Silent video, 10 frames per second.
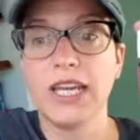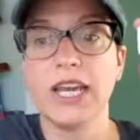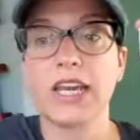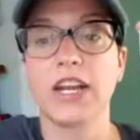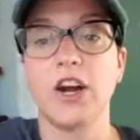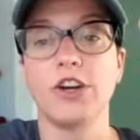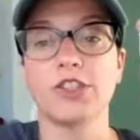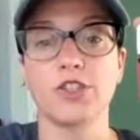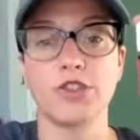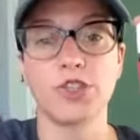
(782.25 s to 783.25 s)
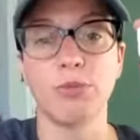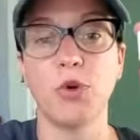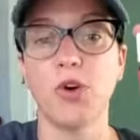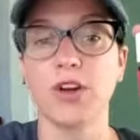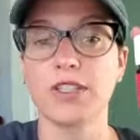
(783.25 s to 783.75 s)
It can also
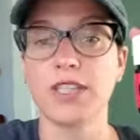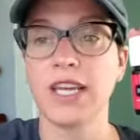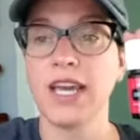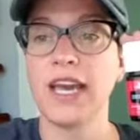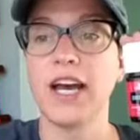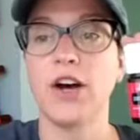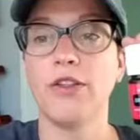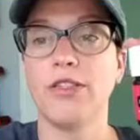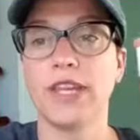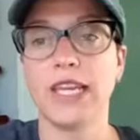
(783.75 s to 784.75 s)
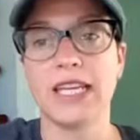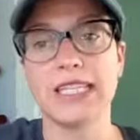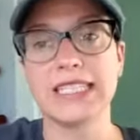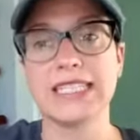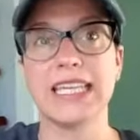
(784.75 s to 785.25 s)
support healthy
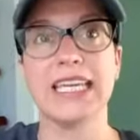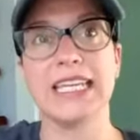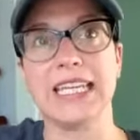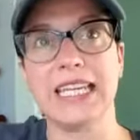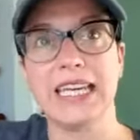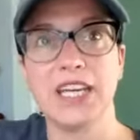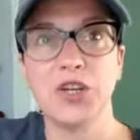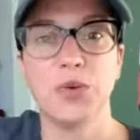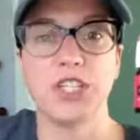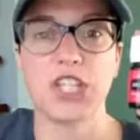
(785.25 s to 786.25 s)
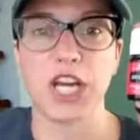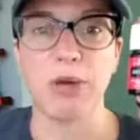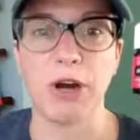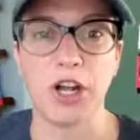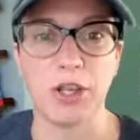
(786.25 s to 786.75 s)
skin, which I
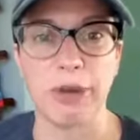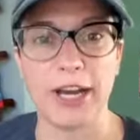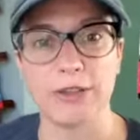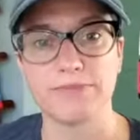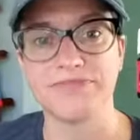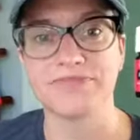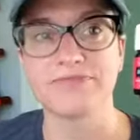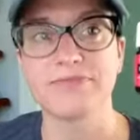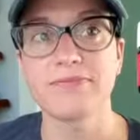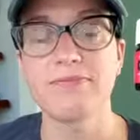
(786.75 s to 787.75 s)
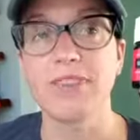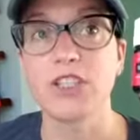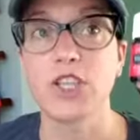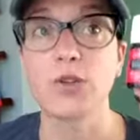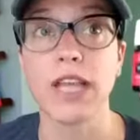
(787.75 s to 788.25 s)
am all about.
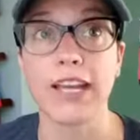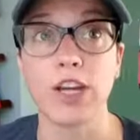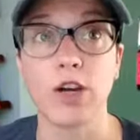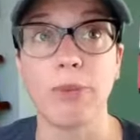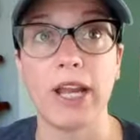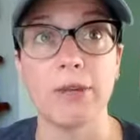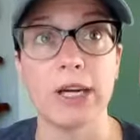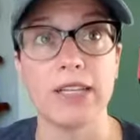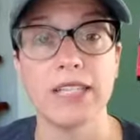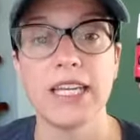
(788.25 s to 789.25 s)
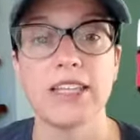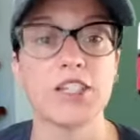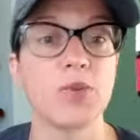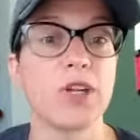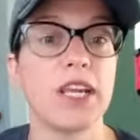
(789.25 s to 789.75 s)
So like copaiba,
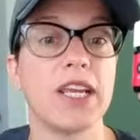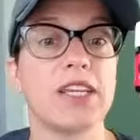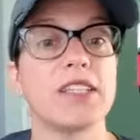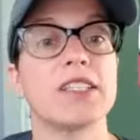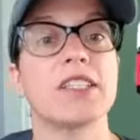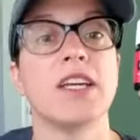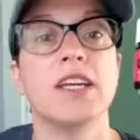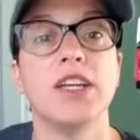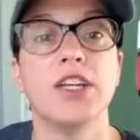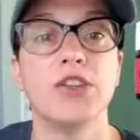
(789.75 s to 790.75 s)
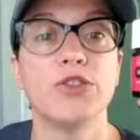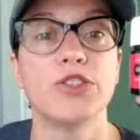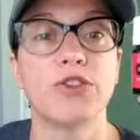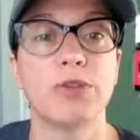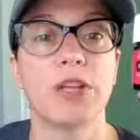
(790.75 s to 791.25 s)
this one is
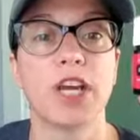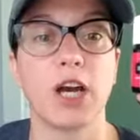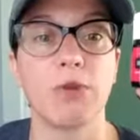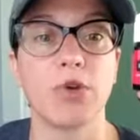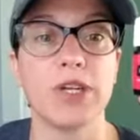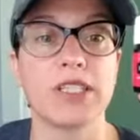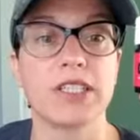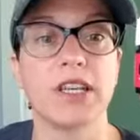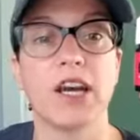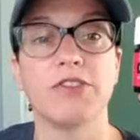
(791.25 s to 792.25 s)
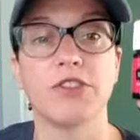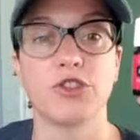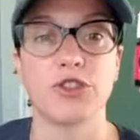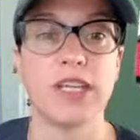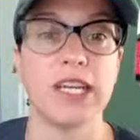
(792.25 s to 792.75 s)
used from the gum or resin of the
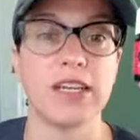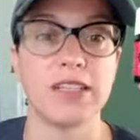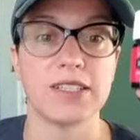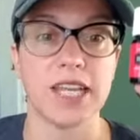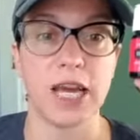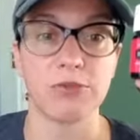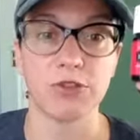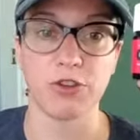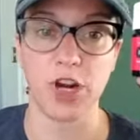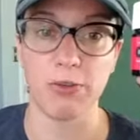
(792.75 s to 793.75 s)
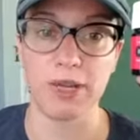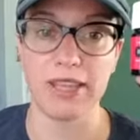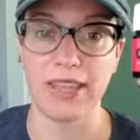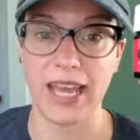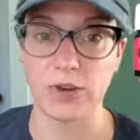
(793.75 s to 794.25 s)
tree and is tapped from
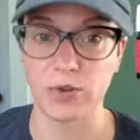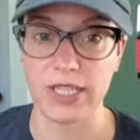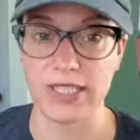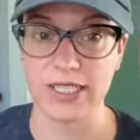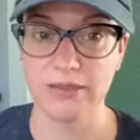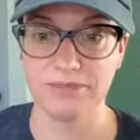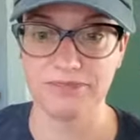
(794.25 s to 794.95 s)
that resin.